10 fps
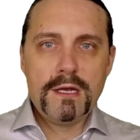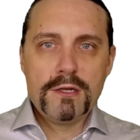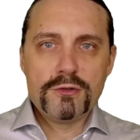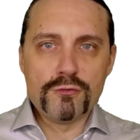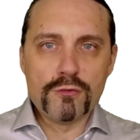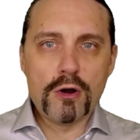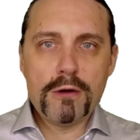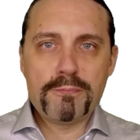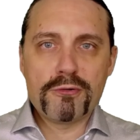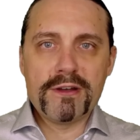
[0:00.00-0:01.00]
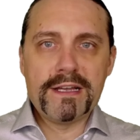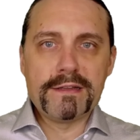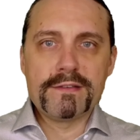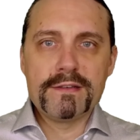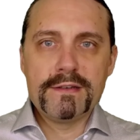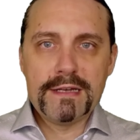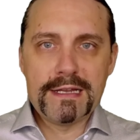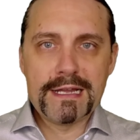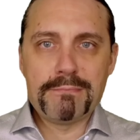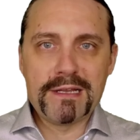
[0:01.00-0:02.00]
To operate an
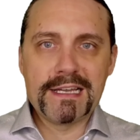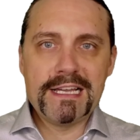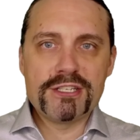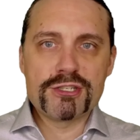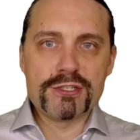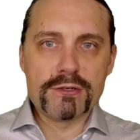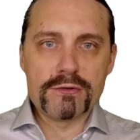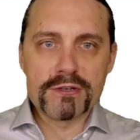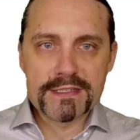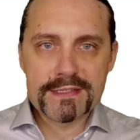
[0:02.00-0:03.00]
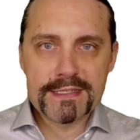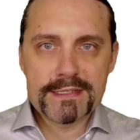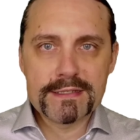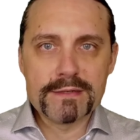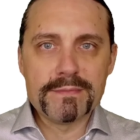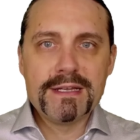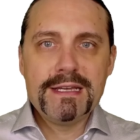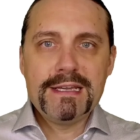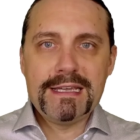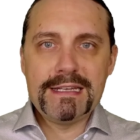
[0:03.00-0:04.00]
application or a system,
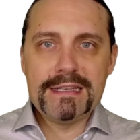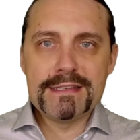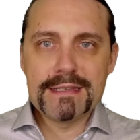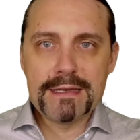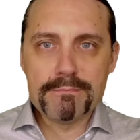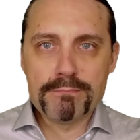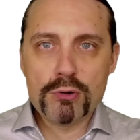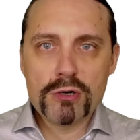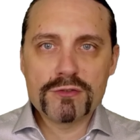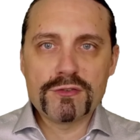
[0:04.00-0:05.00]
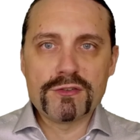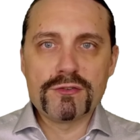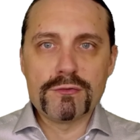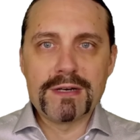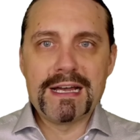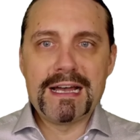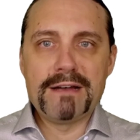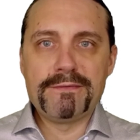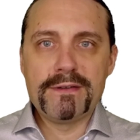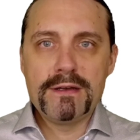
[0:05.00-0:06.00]
it is important to
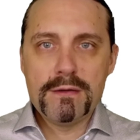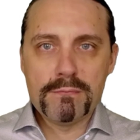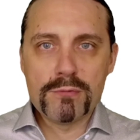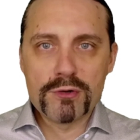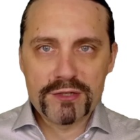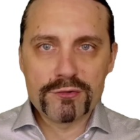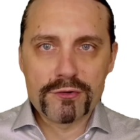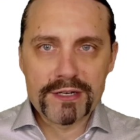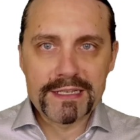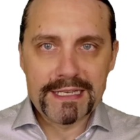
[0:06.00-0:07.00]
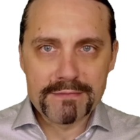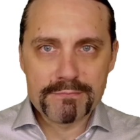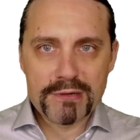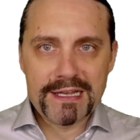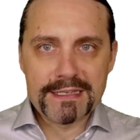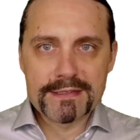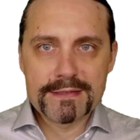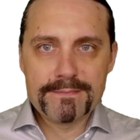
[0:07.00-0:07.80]
have monitoring in place.